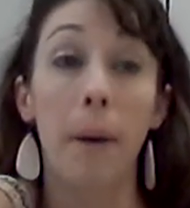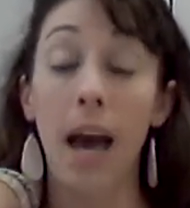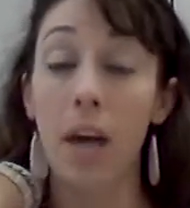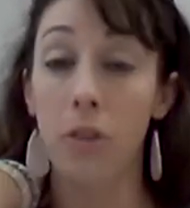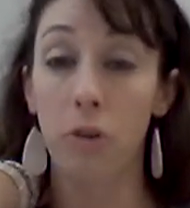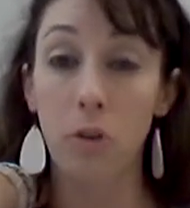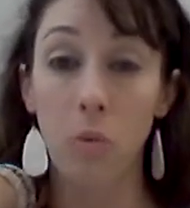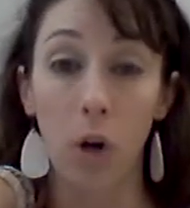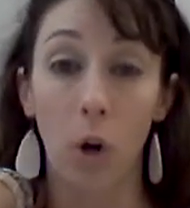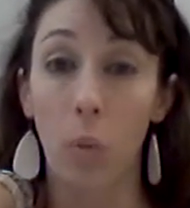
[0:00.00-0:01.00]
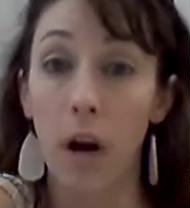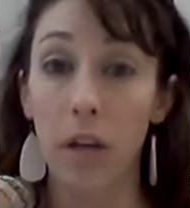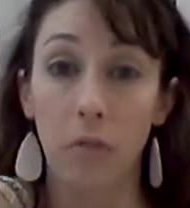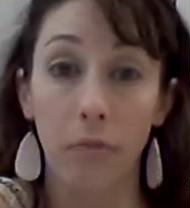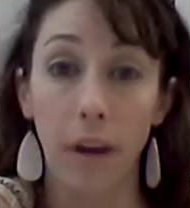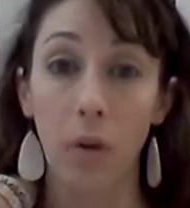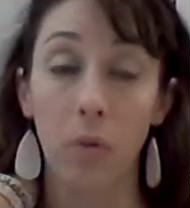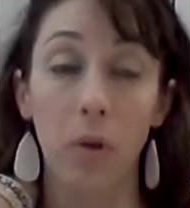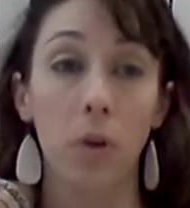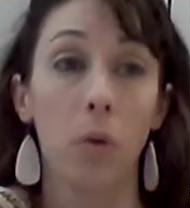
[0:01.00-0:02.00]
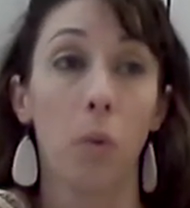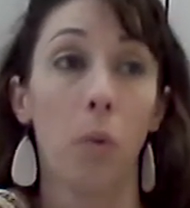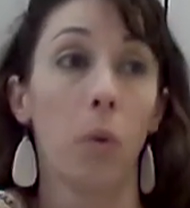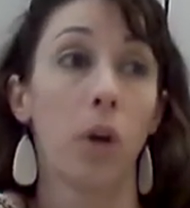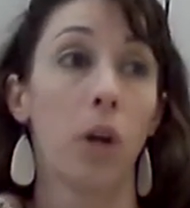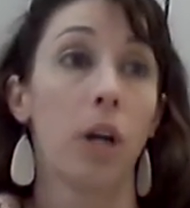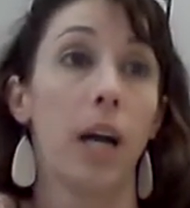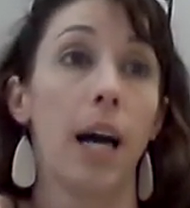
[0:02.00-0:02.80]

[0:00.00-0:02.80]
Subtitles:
bathroom or a water fountain or